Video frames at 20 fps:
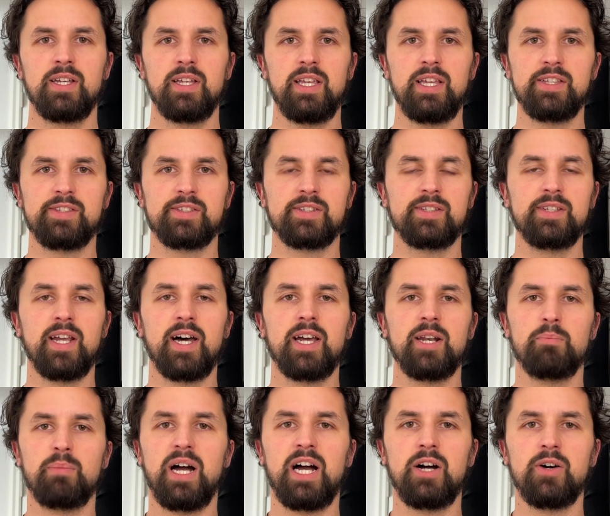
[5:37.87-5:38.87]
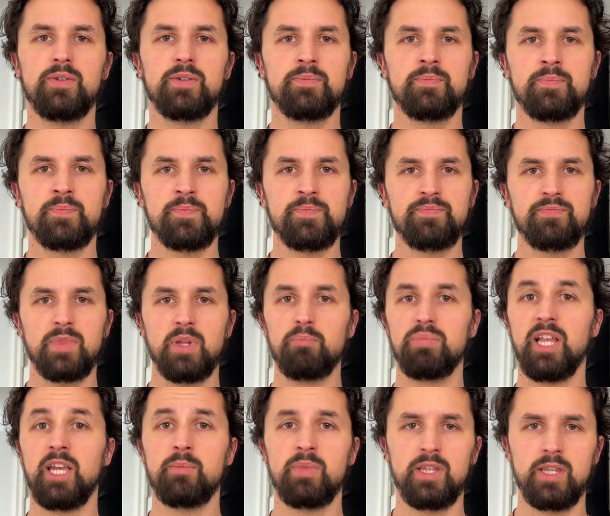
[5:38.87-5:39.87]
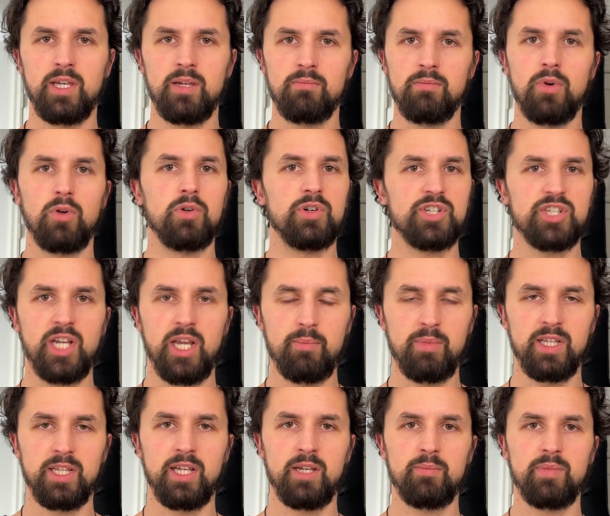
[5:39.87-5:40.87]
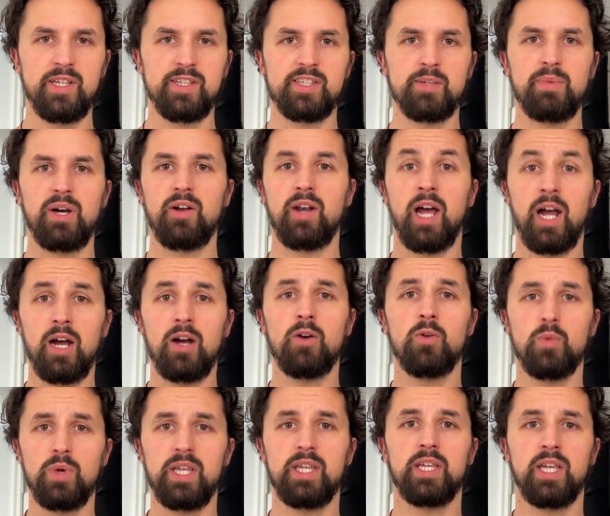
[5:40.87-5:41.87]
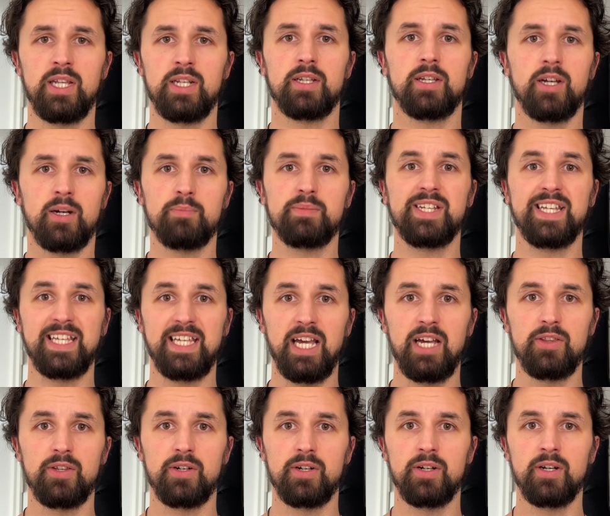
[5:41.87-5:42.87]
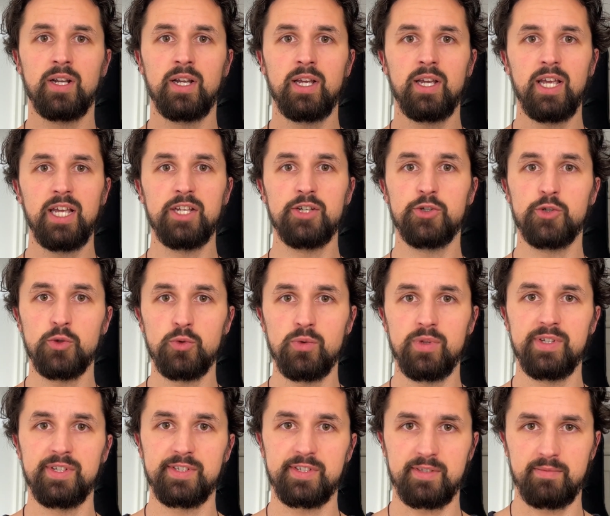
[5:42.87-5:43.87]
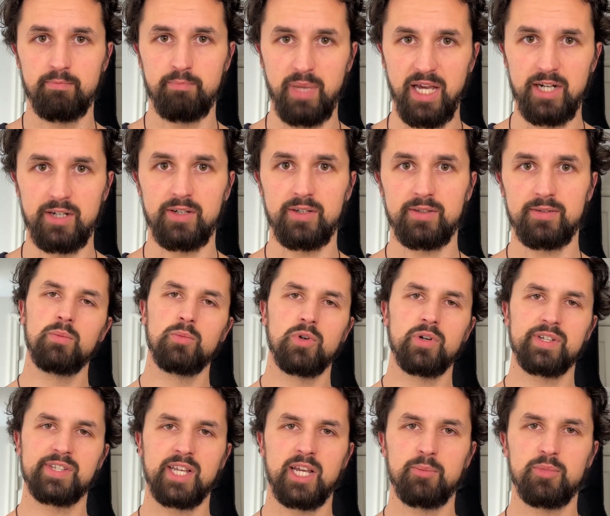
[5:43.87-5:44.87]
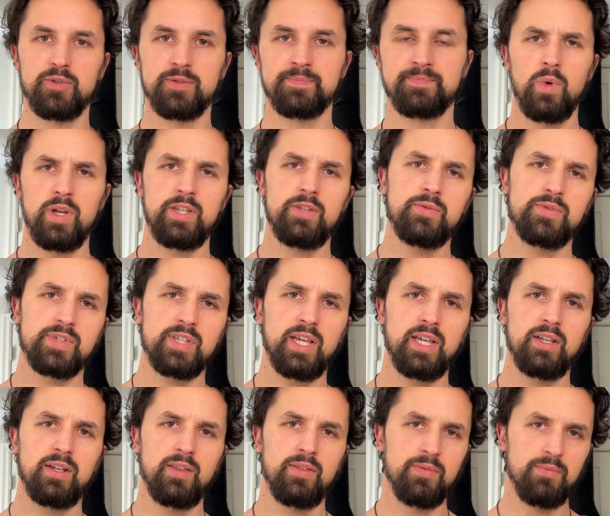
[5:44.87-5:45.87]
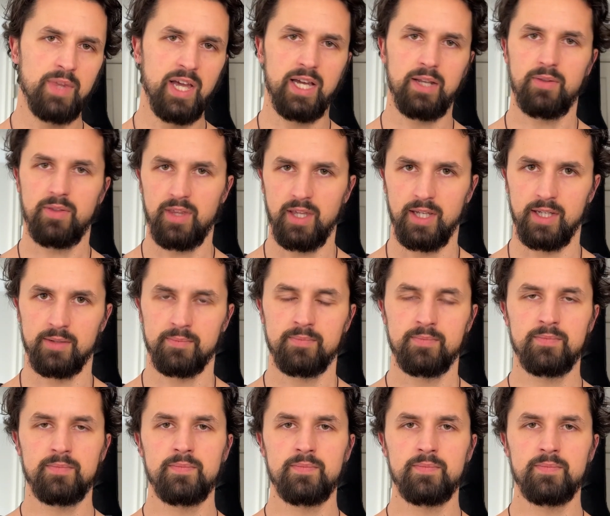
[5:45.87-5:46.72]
it's not about blaming them or shaming them, it's about how we can come together and do this better. One more example. When you said that thing,